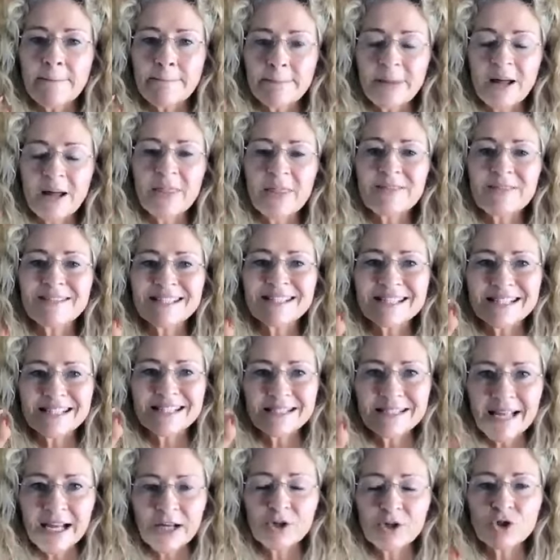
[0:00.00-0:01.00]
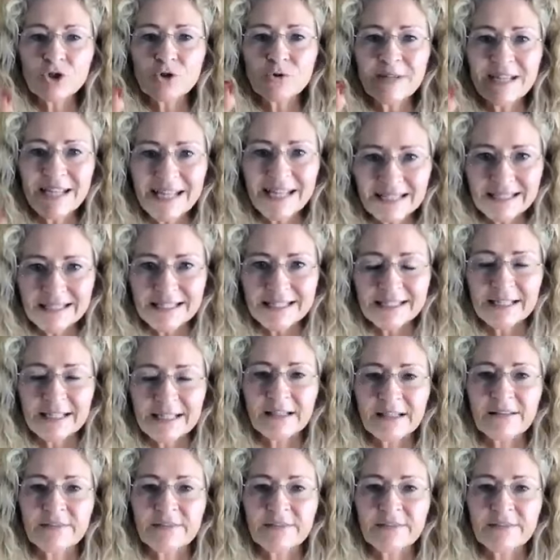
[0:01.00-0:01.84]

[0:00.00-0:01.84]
But there is this natural instinct.